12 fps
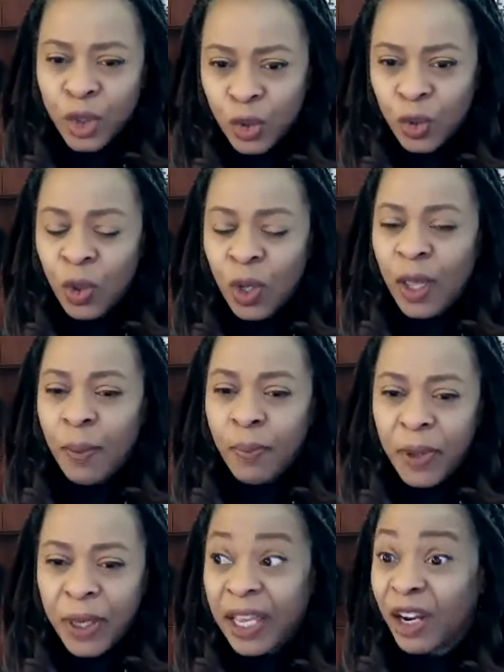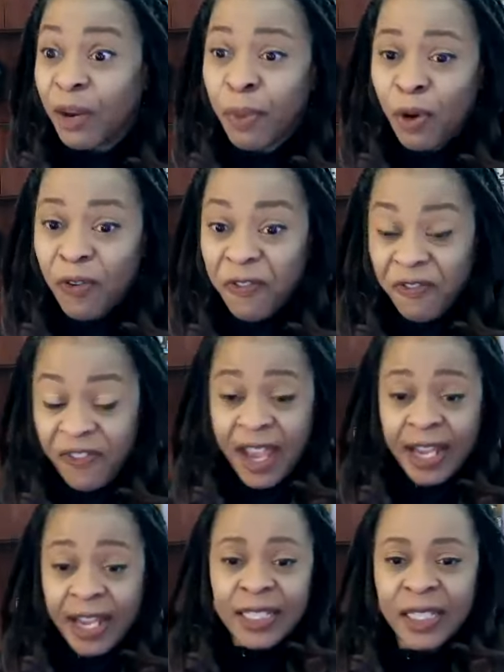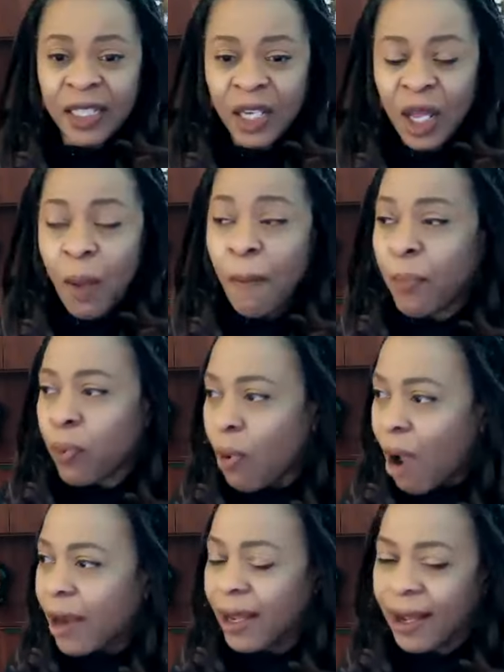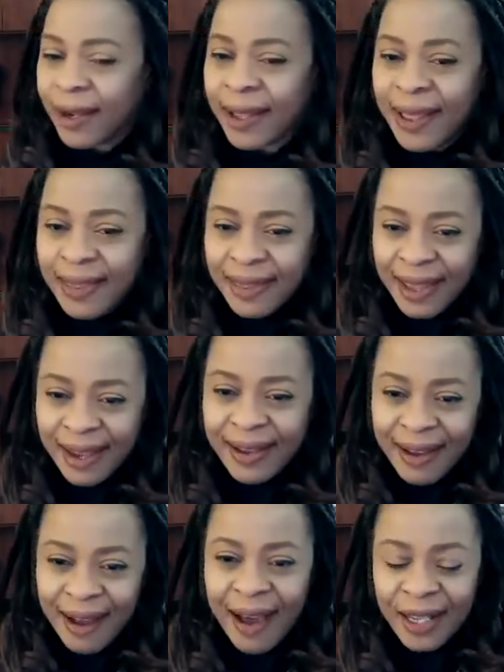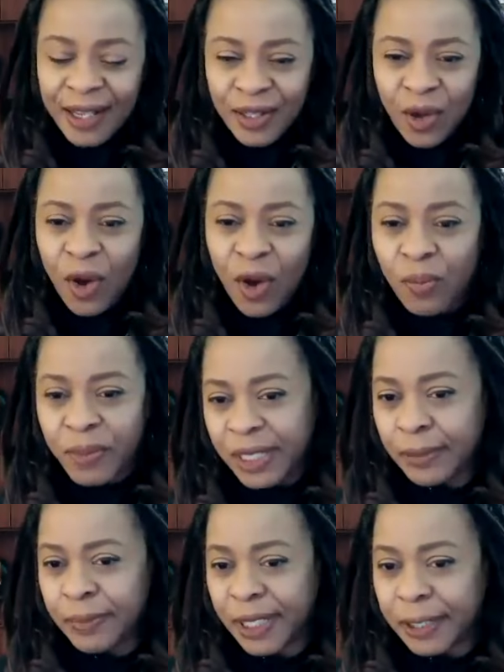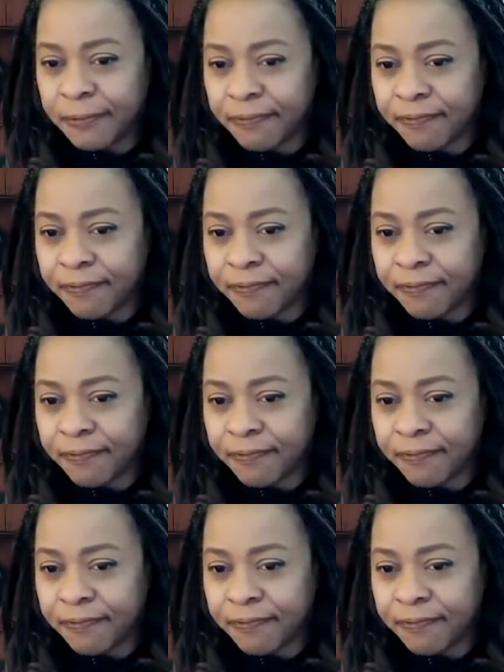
to being a perfected product that God has called me to be.